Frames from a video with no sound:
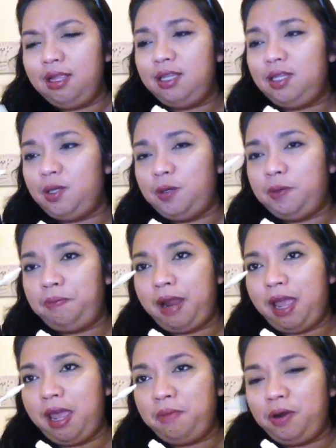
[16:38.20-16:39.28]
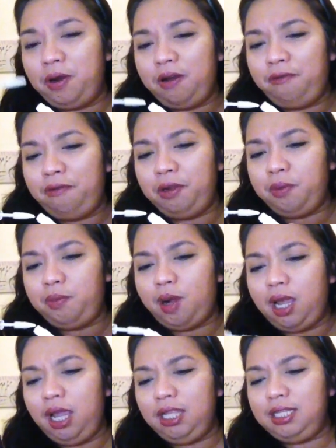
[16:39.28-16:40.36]
So, primer for the
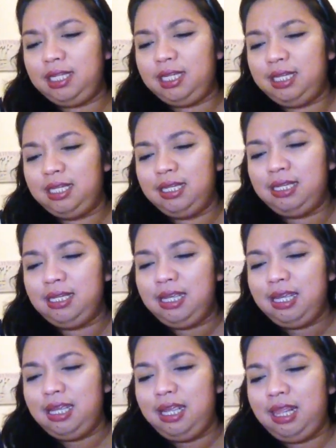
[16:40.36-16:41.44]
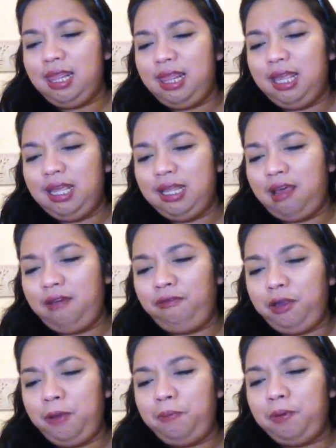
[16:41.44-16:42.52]
white. And then,
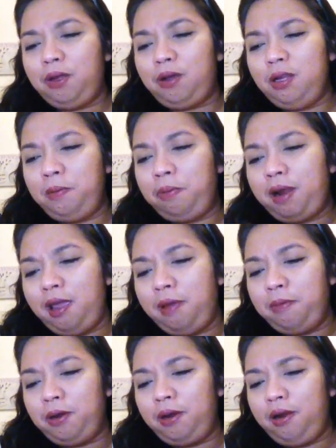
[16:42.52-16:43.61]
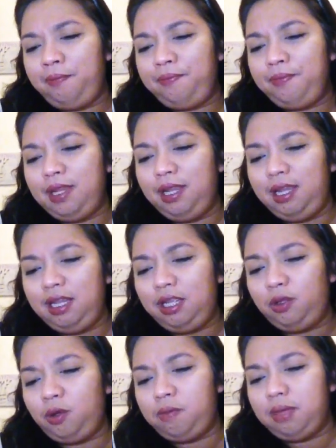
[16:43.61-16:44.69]
after you put on the primer, lagyan
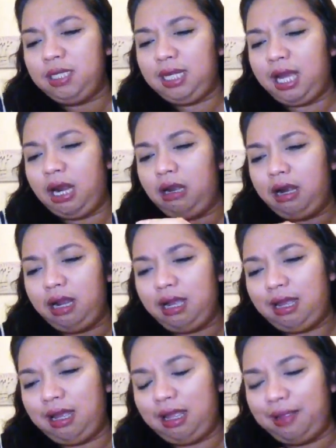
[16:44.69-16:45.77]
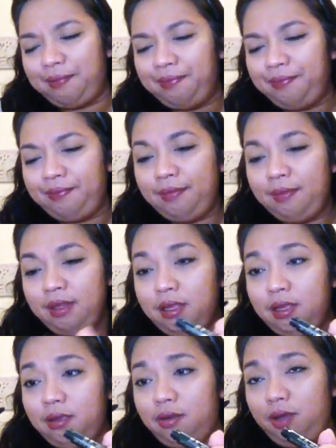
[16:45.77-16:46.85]
itong mascara.
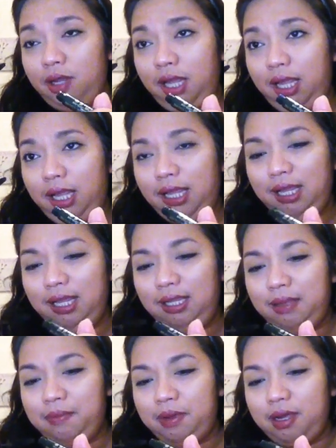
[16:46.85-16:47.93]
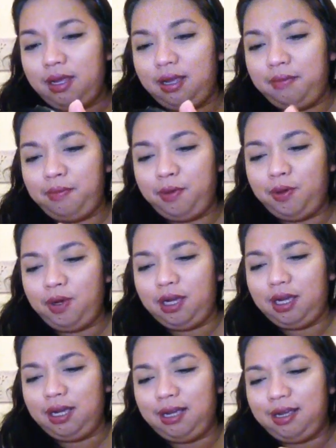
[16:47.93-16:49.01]
Okay. Diba? Ang
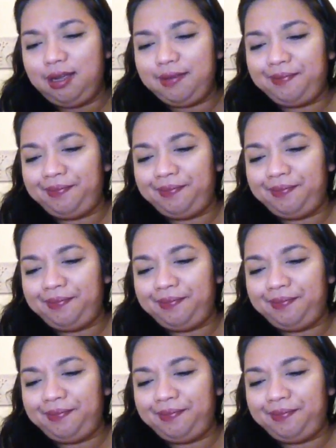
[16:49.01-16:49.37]
boga.